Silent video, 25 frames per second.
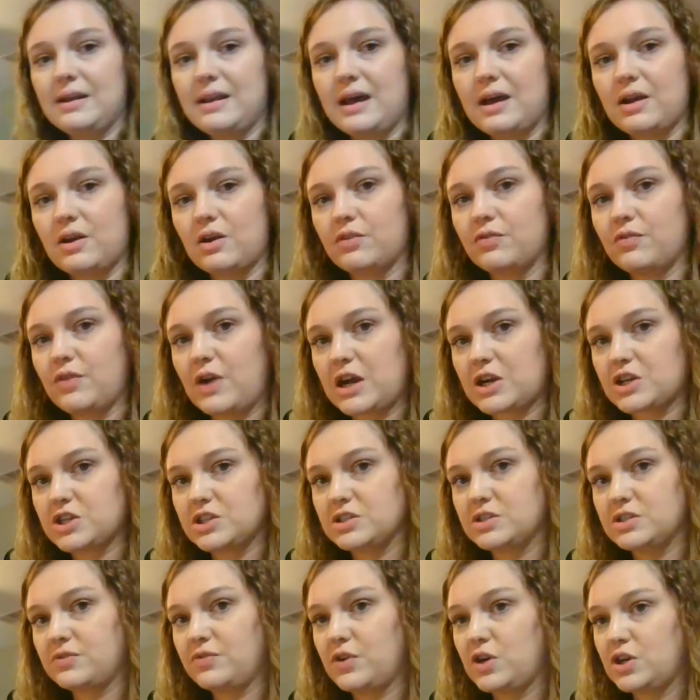add our
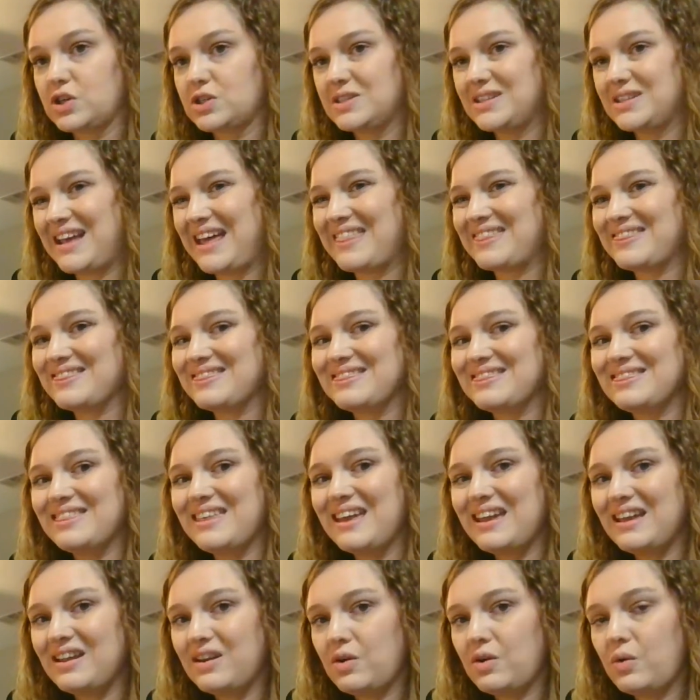fractions first, and
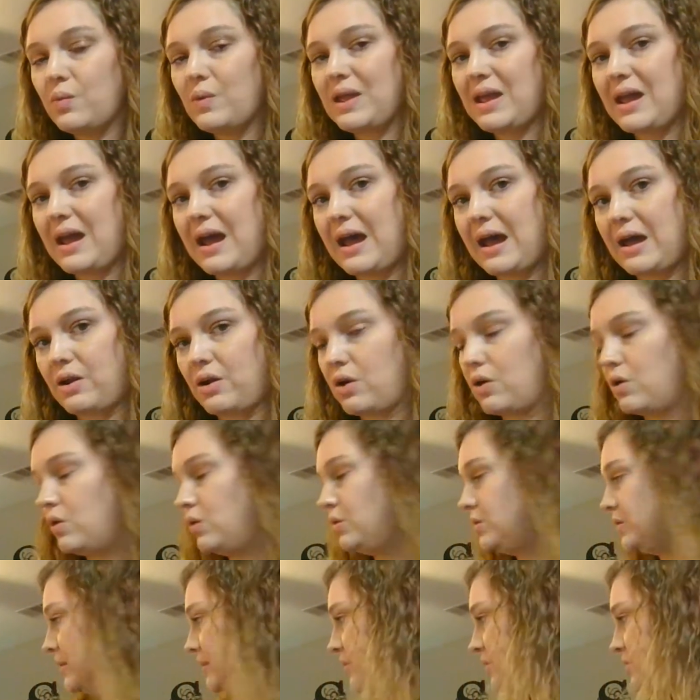then we add our whole
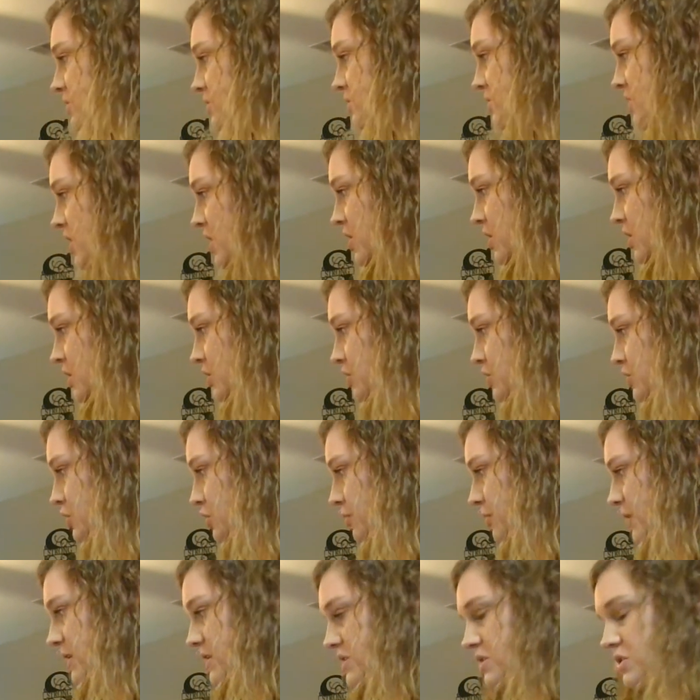numbers. 2
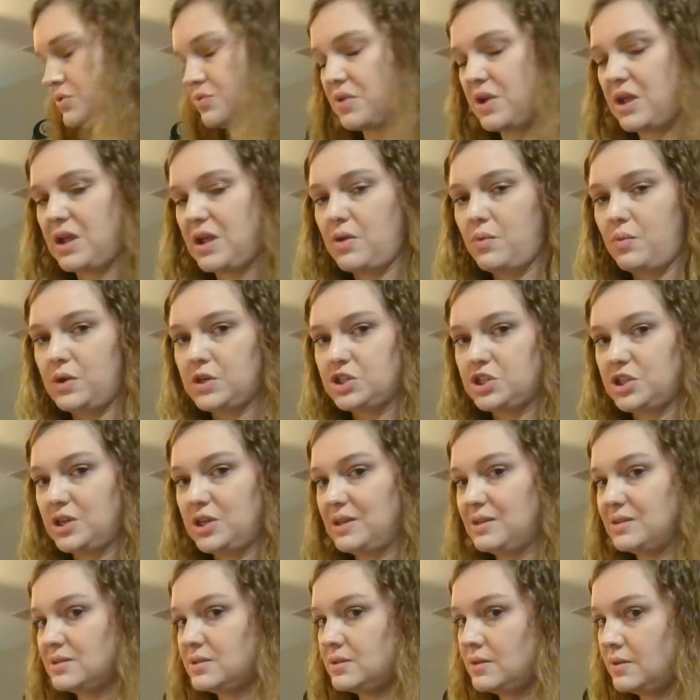plus 3, which
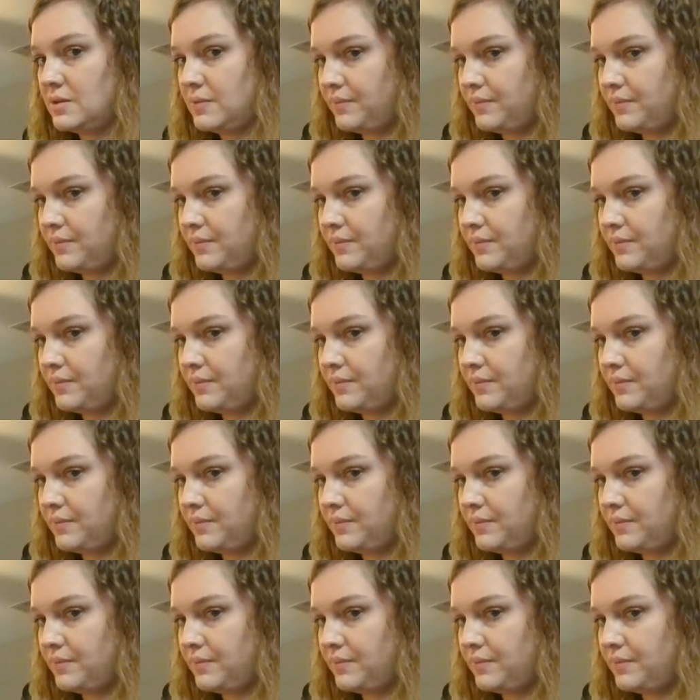is